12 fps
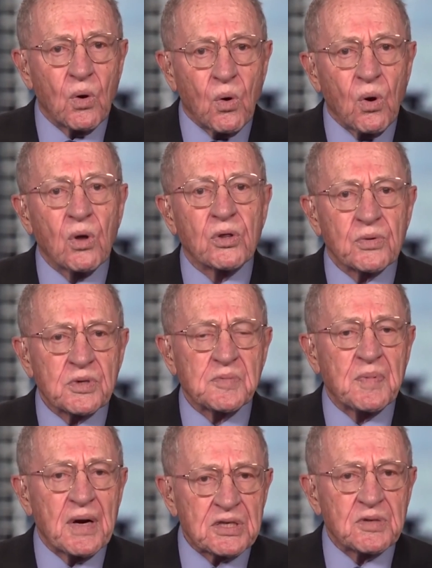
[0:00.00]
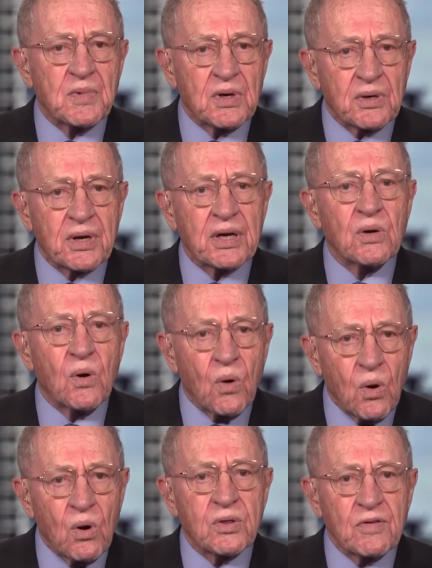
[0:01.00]
All the responsibility,
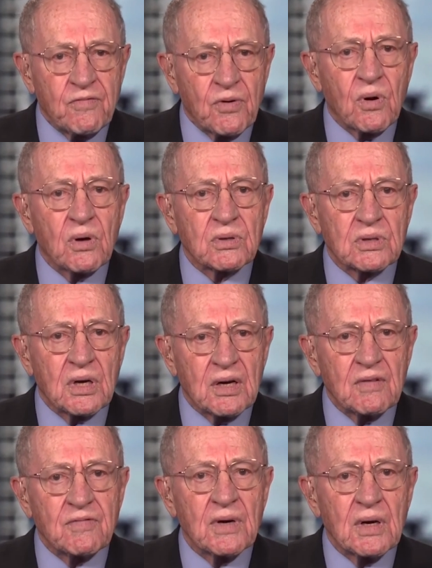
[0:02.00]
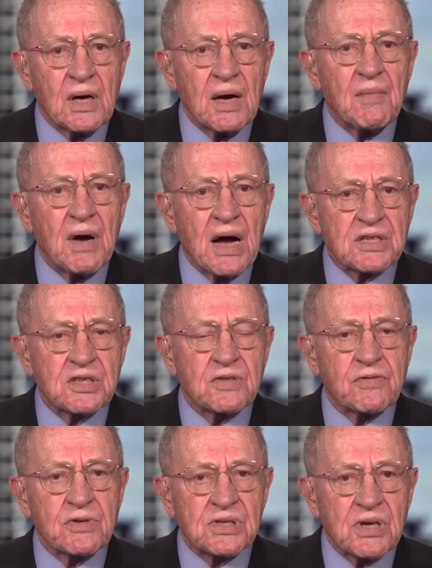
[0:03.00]
all the fault of Hamas
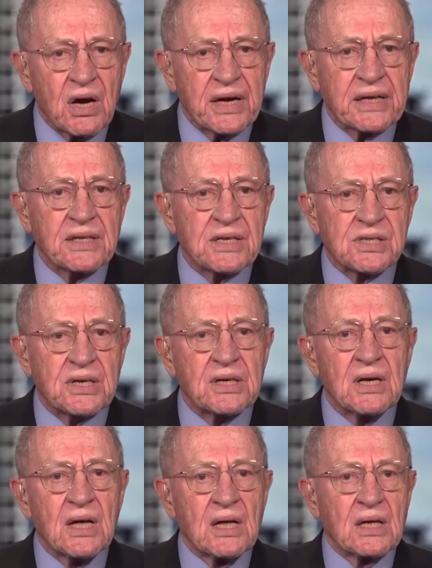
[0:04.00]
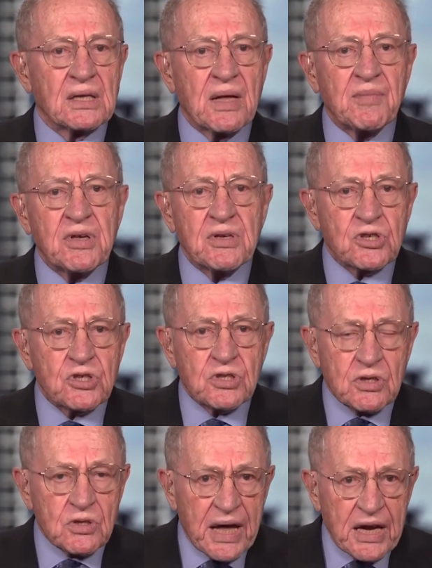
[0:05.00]
for starting this. And let me just
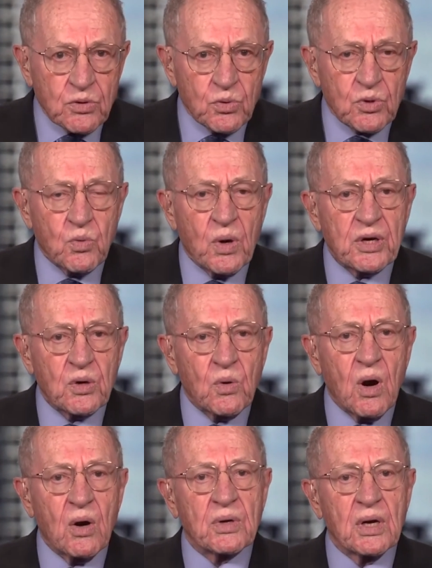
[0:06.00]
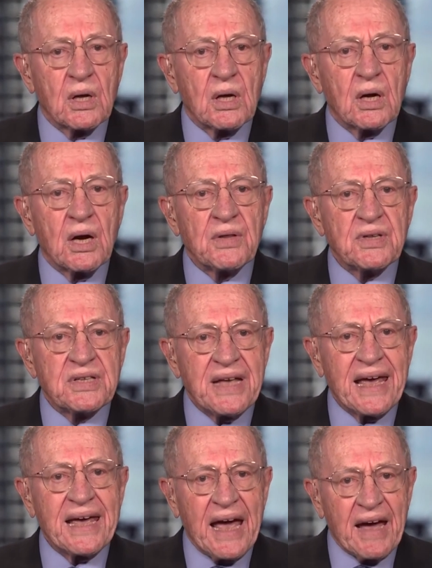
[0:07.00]
end with one quote. On the
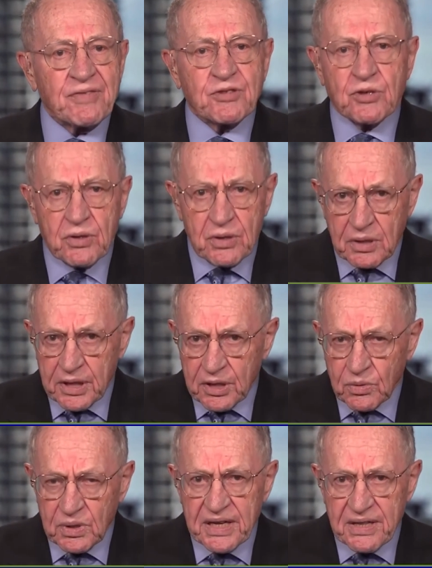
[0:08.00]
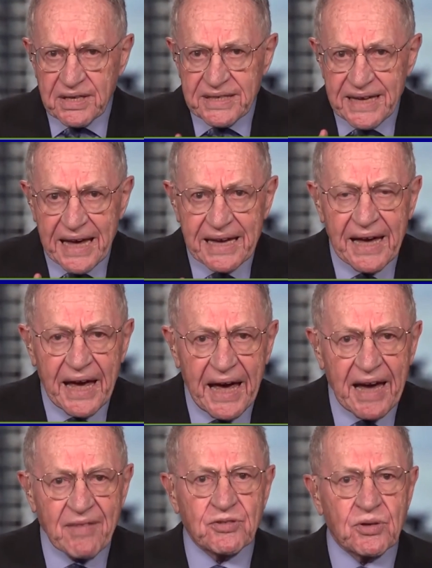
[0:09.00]
day after, literally the day
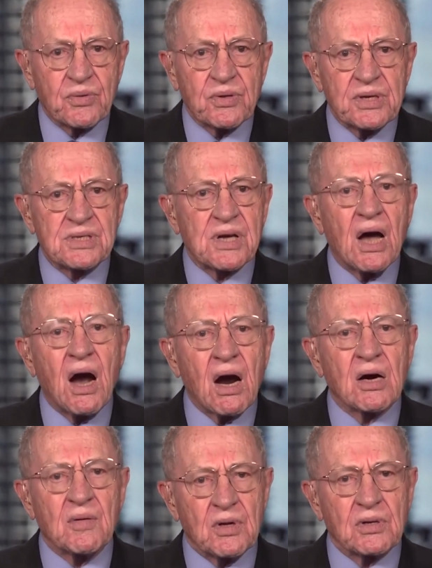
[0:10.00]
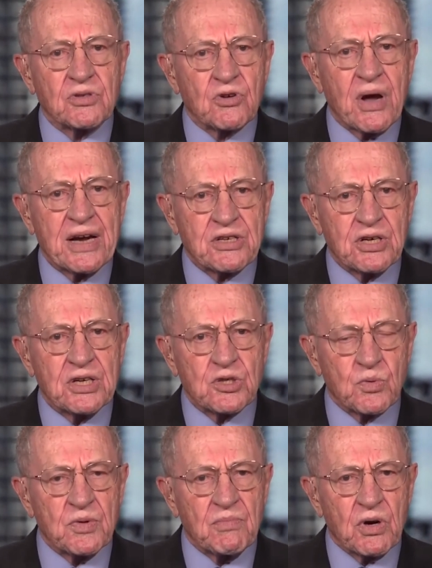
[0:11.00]
after these horrible
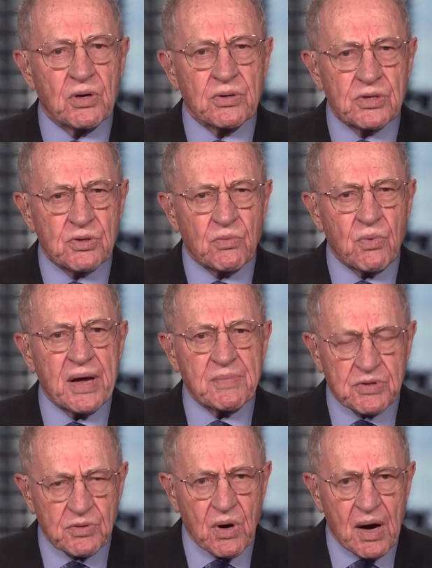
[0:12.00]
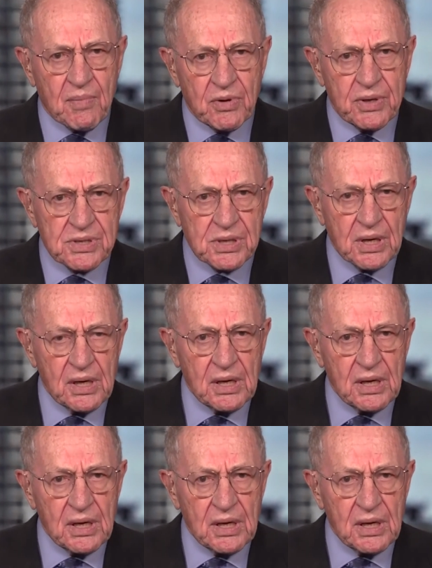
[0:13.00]
tragedies with murders and rapes and robberies,